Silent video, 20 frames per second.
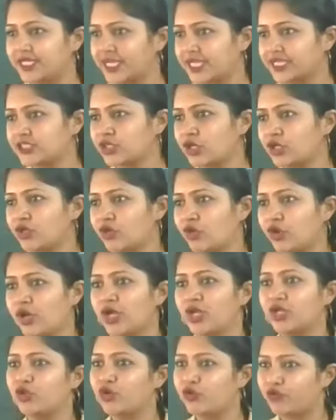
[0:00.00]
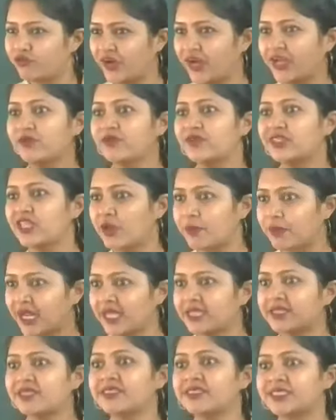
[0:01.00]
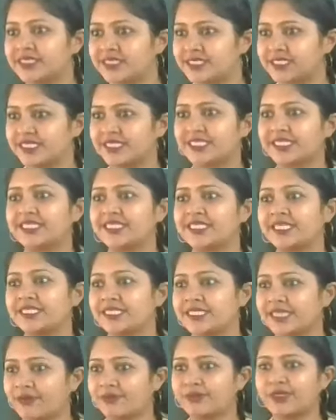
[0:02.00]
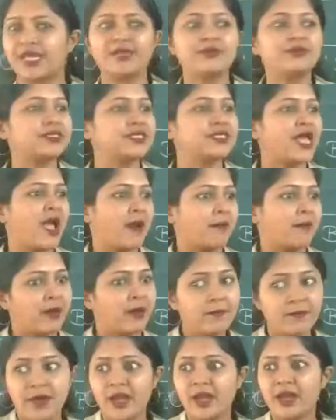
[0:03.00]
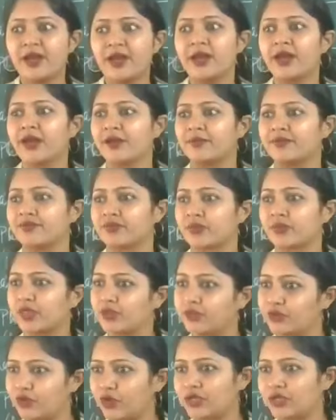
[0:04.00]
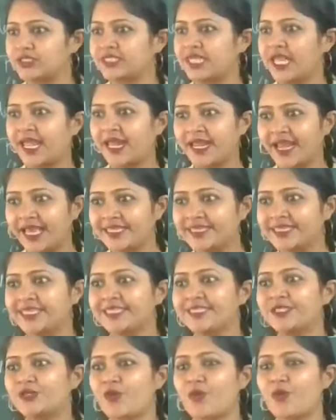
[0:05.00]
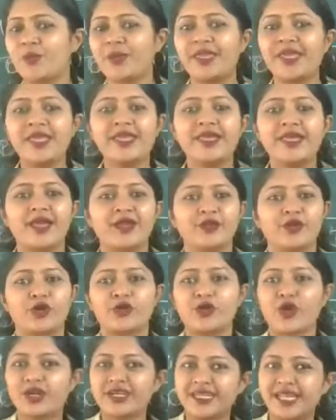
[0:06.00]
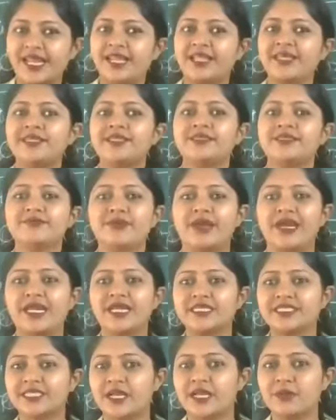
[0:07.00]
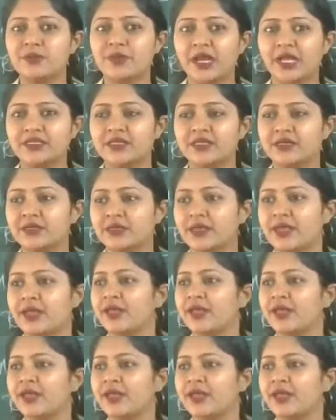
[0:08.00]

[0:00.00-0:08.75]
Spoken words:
Yes or no? You fight with your brothers and sisters, and sometimes, Mama, you're saying like this to me. You're not telling my little brother.